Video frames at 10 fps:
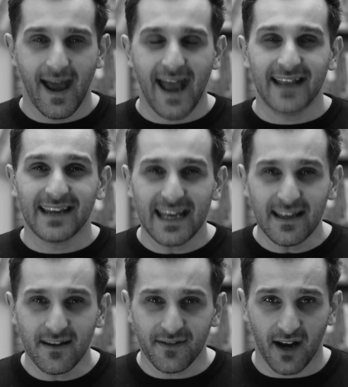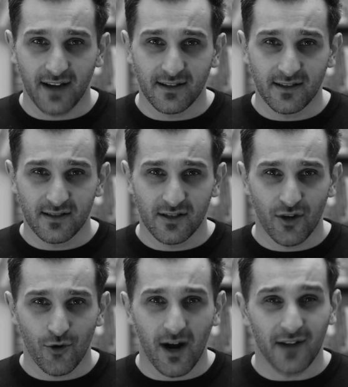And he decided
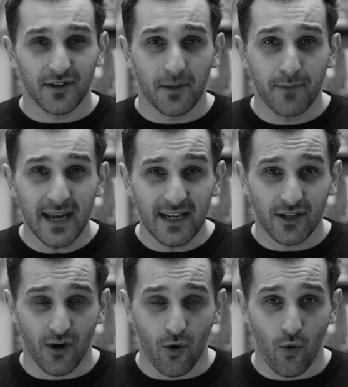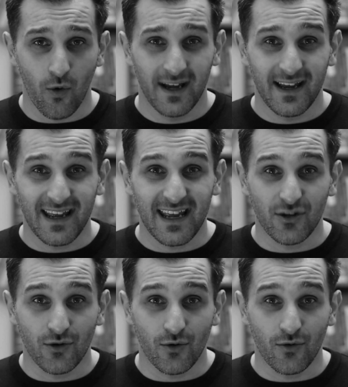to cut the big toe
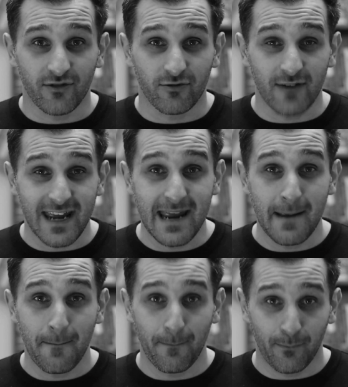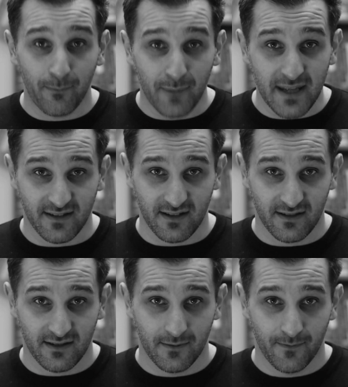into 3
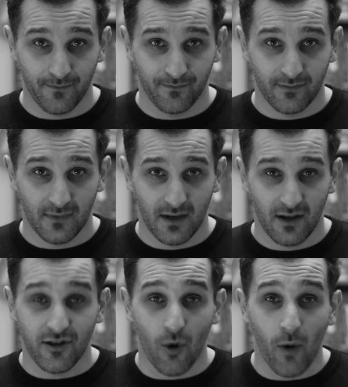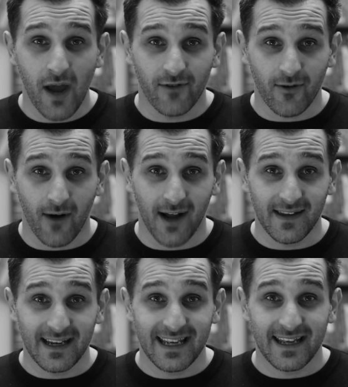pieces, so
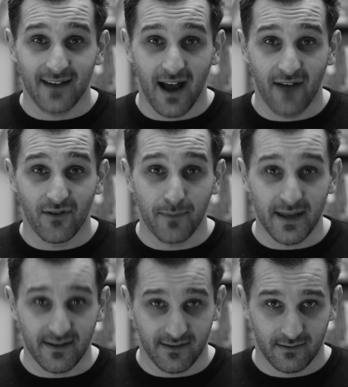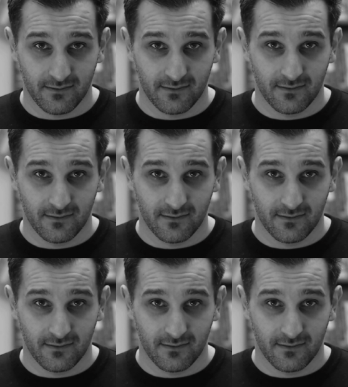everyone can have a piece.